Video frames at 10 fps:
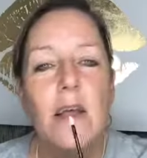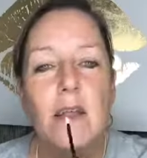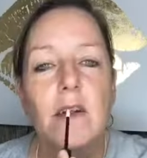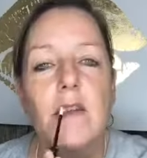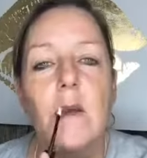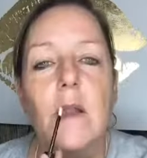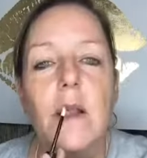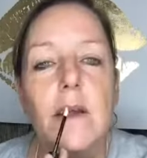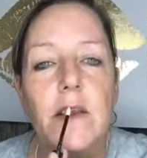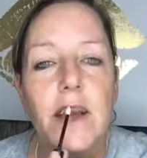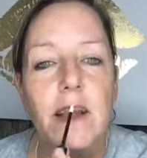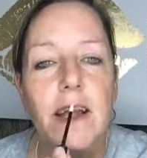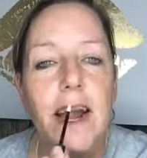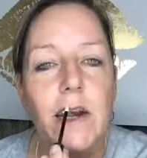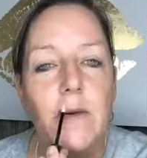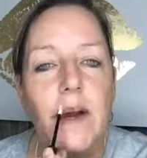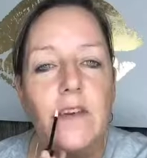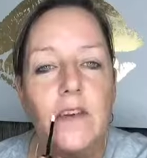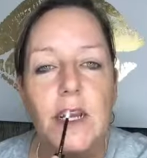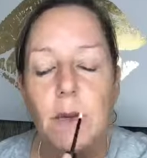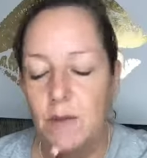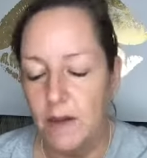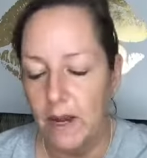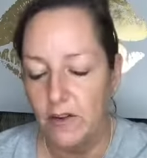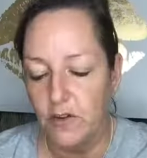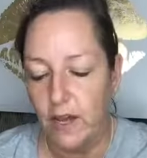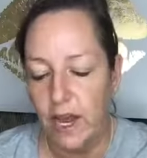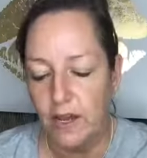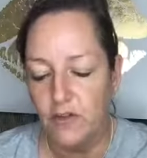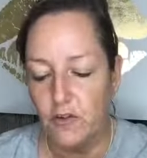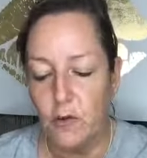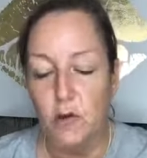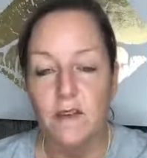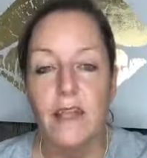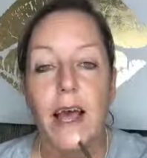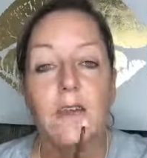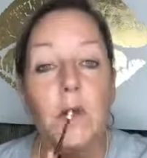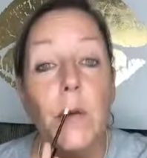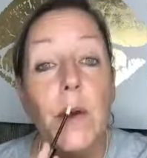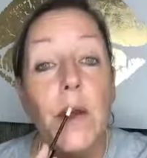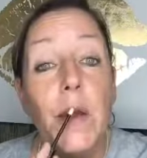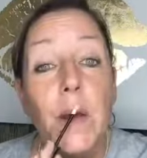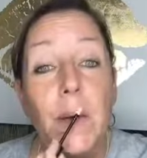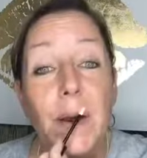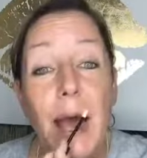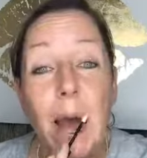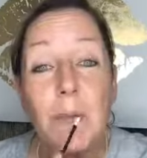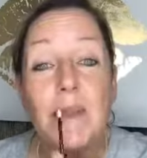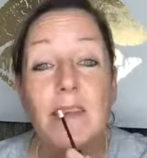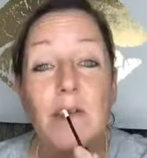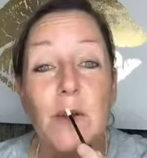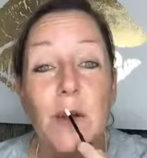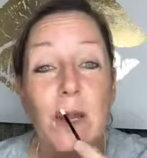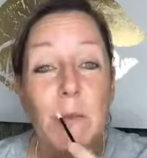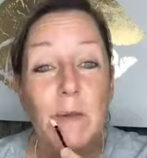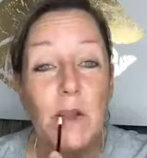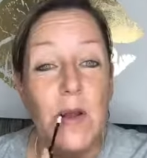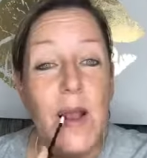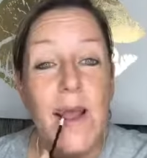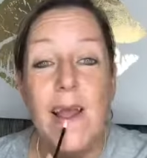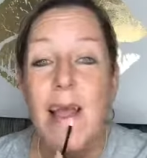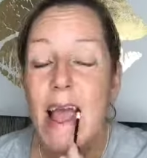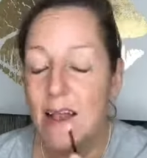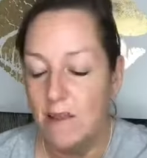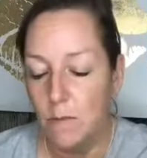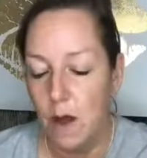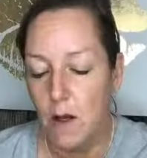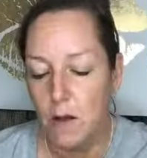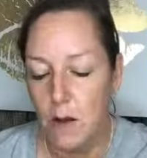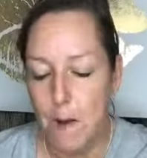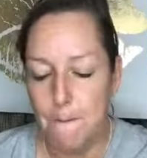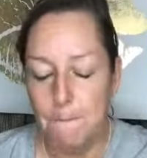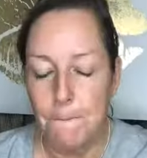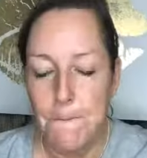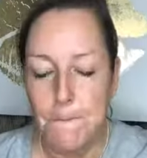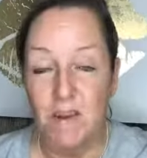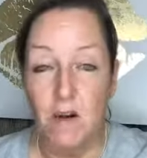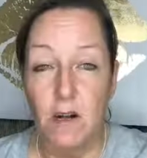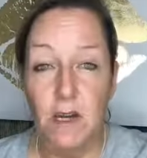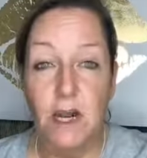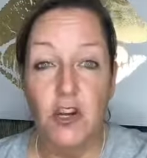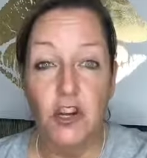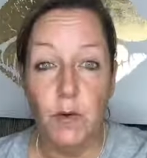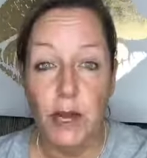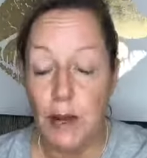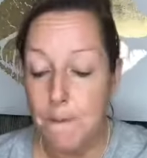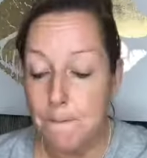You get a line around your lips, and as you age, you lose that. So what happens is your lips look smaller. They start to kind of shrink.